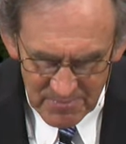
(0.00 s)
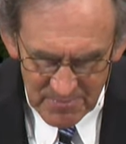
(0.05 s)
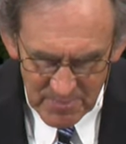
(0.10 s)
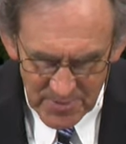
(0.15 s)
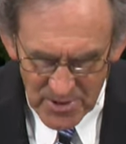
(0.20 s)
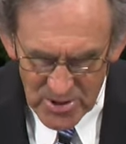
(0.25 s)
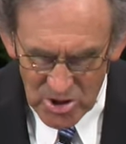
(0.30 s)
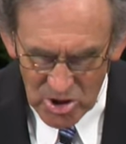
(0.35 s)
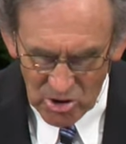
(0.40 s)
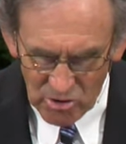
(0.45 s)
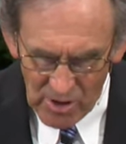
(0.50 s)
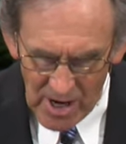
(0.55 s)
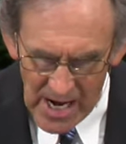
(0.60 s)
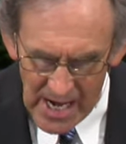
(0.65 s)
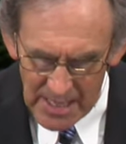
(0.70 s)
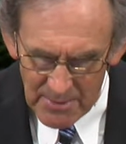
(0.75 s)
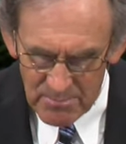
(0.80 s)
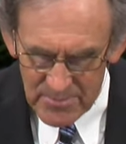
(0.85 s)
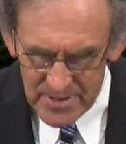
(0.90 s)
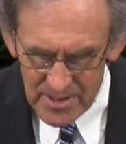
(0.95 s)

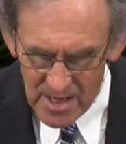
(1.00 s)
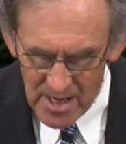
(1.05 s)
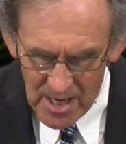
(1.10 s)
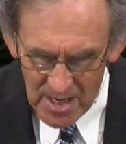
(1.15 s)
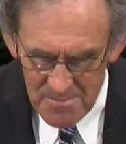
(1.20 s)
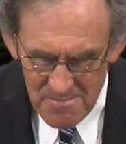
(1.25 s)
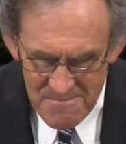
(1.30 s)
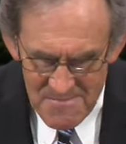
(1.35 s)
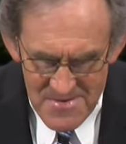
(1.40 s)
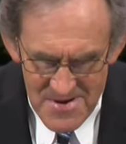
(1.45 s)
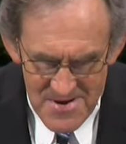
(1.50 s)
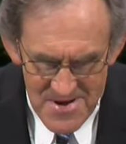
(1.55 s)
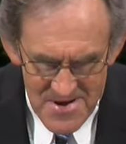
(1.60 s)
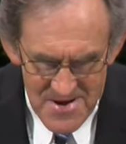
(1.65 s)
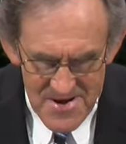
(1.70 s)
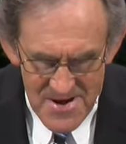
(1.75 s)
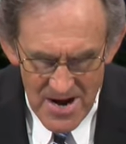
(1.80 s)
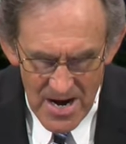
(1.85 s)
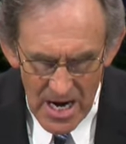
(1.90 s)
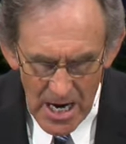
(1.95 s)
prescribed a
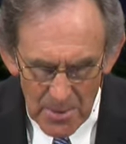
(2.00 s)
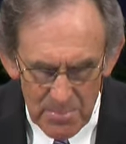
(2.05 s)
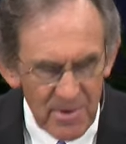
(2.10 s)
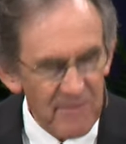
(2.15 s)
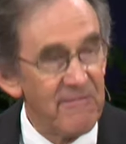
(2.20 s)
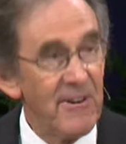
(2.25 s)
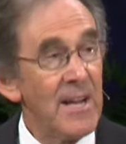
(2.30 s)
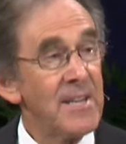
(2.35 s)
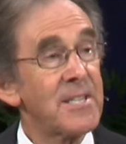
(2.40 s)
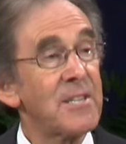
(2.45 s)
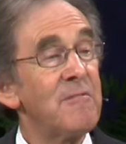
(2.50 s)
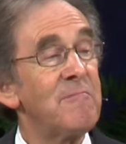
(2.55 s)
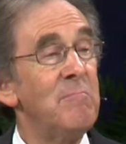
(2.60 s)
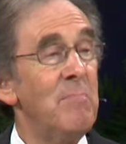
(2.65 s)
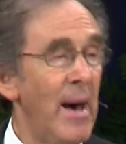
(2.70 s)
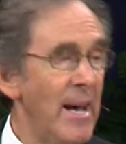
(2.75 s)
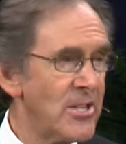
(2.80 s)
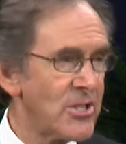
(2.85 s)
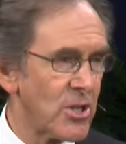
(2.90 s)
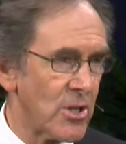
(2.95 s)
preventive
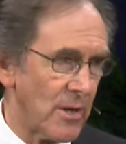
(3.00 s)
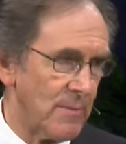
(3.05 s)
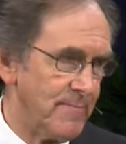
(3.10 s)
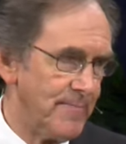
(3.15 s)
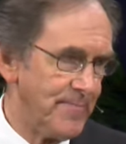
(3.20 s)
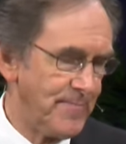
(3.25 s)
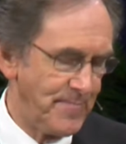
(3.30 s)
measure